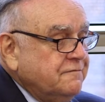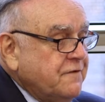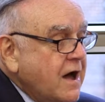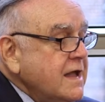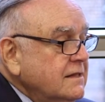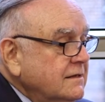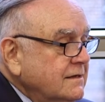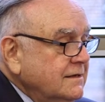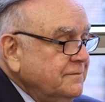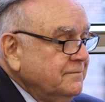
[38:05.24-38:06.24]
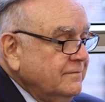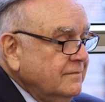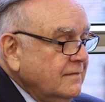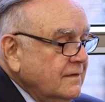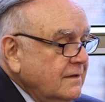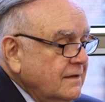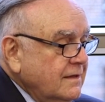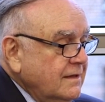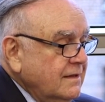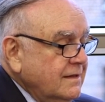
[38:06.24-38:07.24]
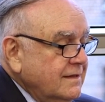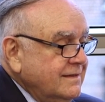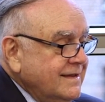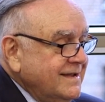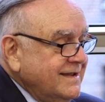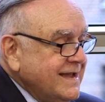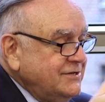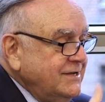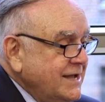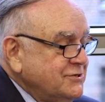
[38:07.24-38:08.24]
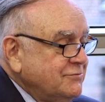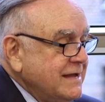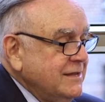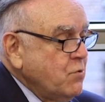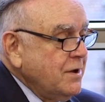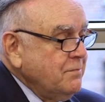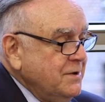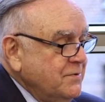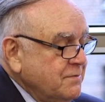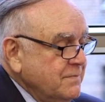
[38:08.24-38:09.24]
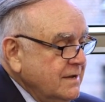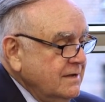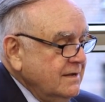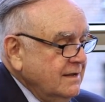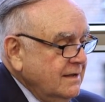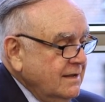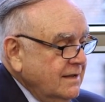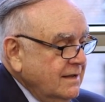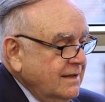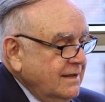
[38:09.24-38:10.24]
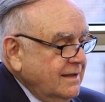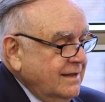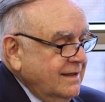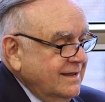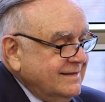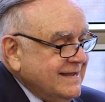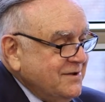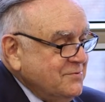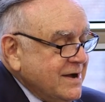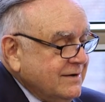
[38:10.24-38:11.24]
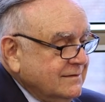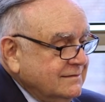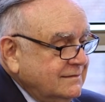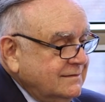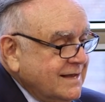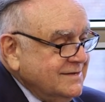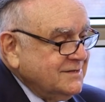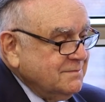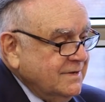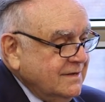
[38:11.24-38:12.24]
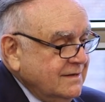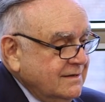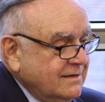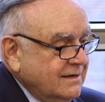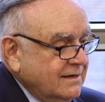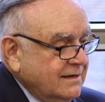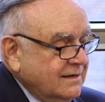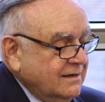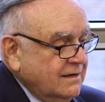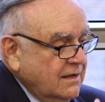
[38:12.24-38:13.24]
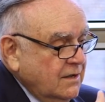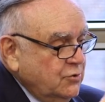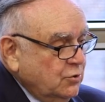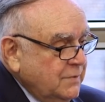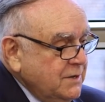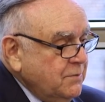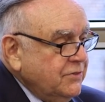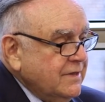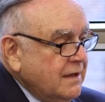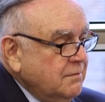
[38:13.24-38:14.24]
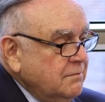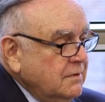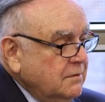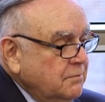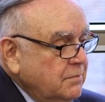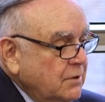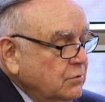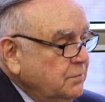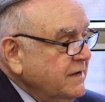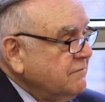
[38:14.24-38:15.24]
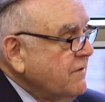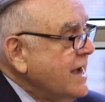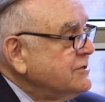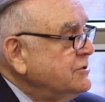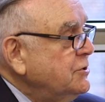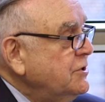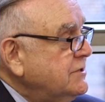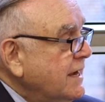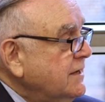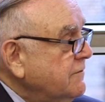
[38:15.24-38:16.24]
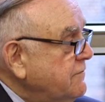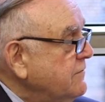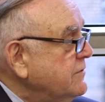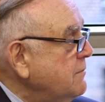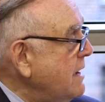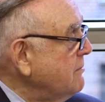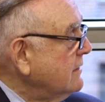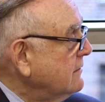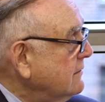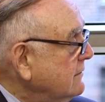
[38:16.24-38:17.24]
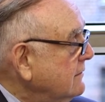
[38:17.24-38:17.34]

finally, they, Jesse gets around, they want to meet with me. And Ted Wells says to me, uh, you'll meet with them, but we'll be advising you to take the Fifth Amendment.